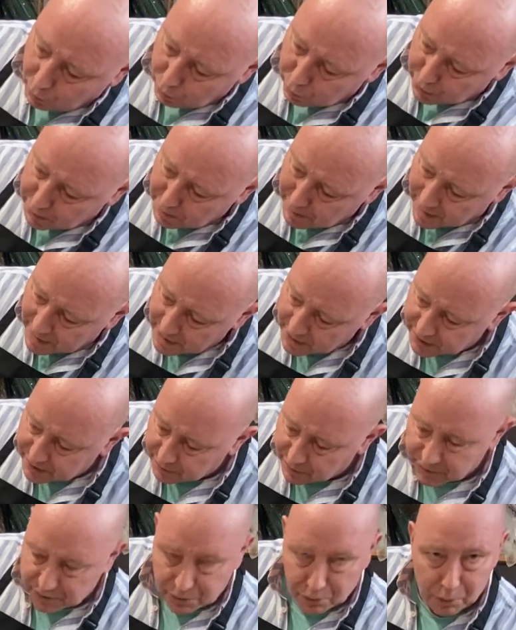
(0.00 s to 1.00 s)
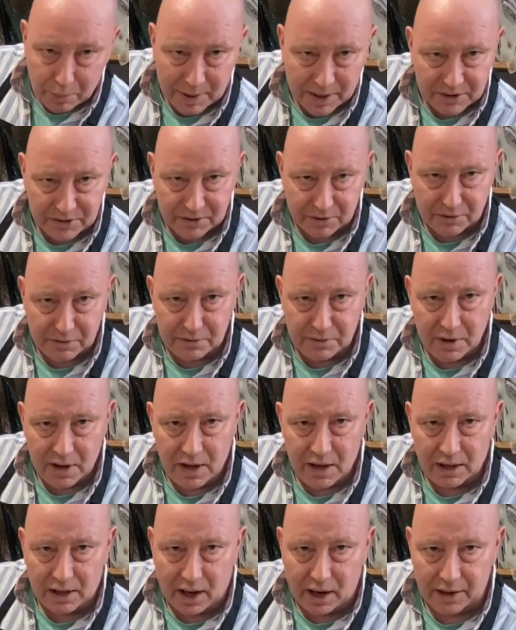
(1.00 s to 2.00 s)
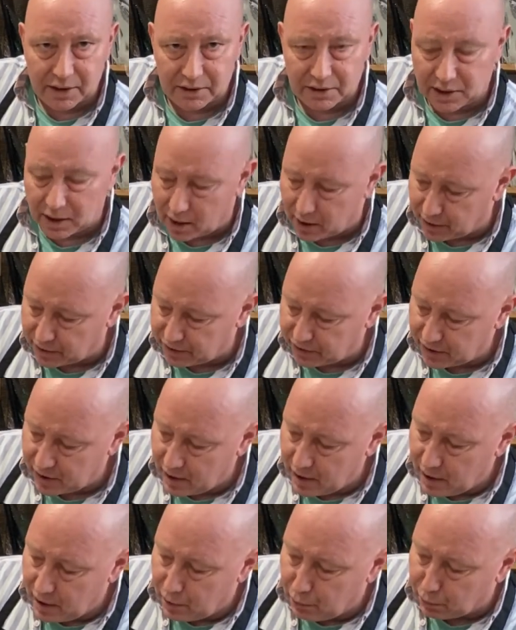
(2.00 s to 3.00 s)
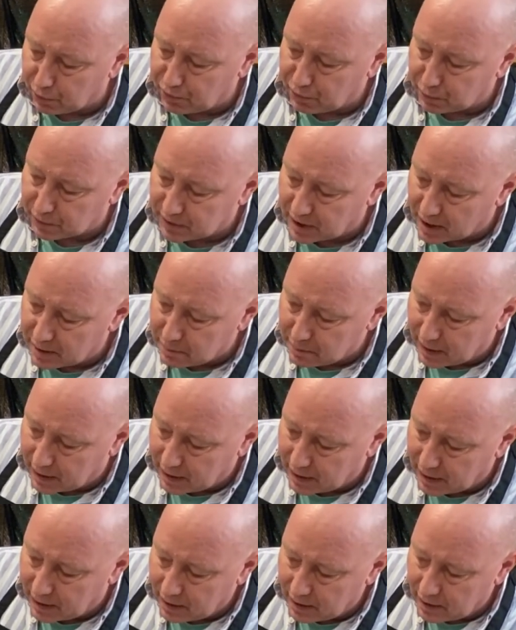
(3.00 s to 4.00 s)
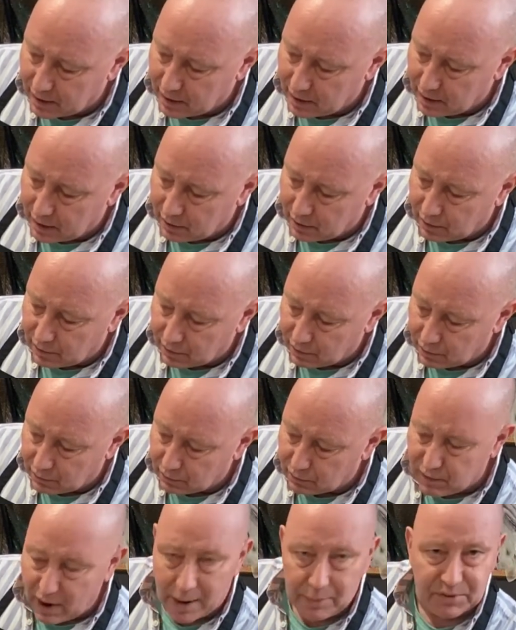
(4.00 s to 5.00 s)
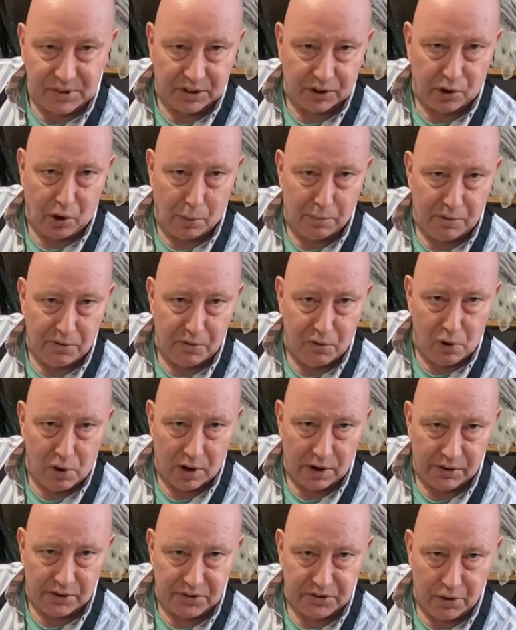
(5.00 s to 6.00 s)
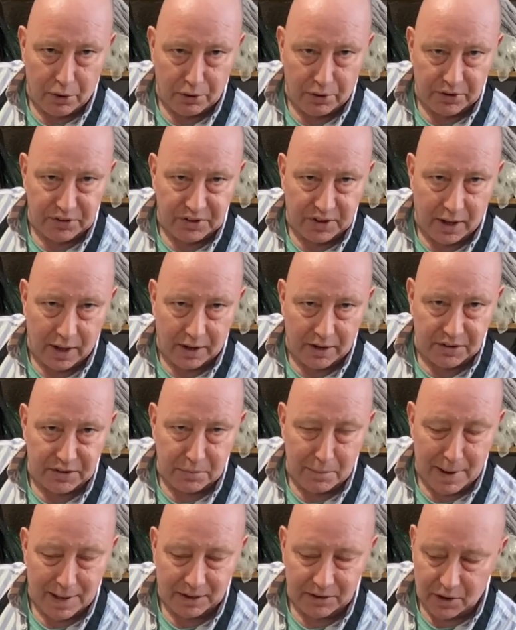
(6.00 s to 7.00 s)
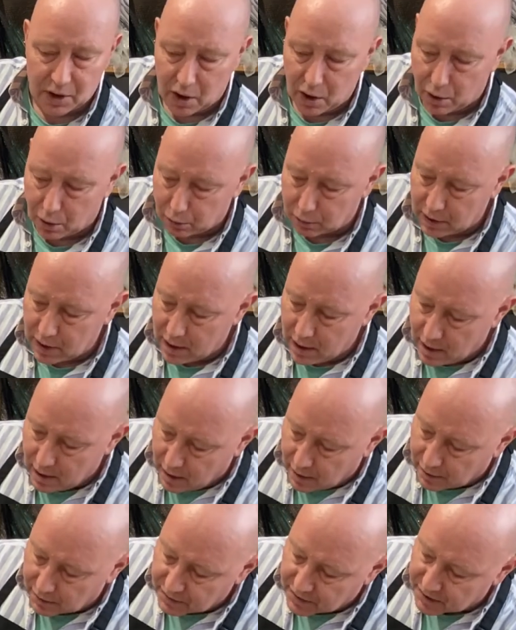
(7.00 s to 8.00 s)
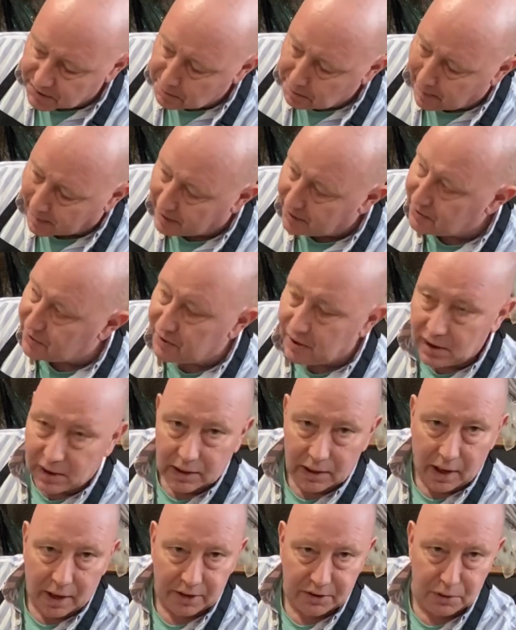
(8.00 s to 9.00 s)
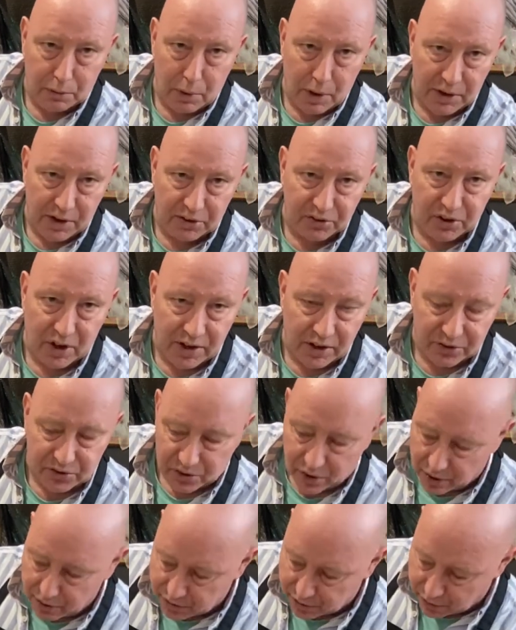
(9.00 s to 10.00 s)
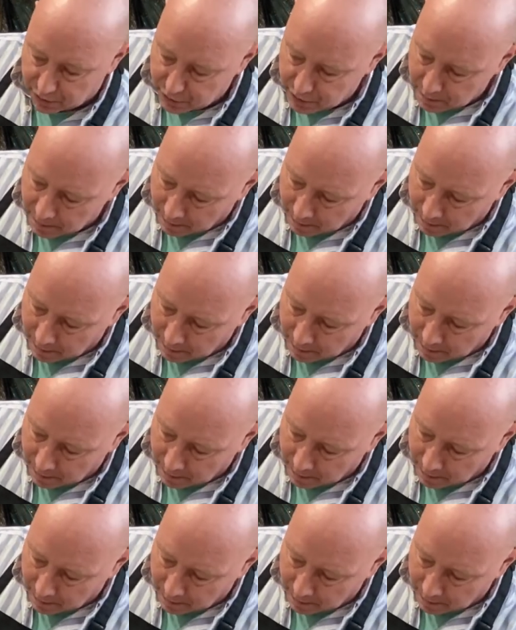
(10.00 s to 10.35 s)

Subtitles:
would be an individual piece of coloured glass, which would then be wrapped in copper foil and soldered together to make the whole. This piece, like the one that Jenny showed you,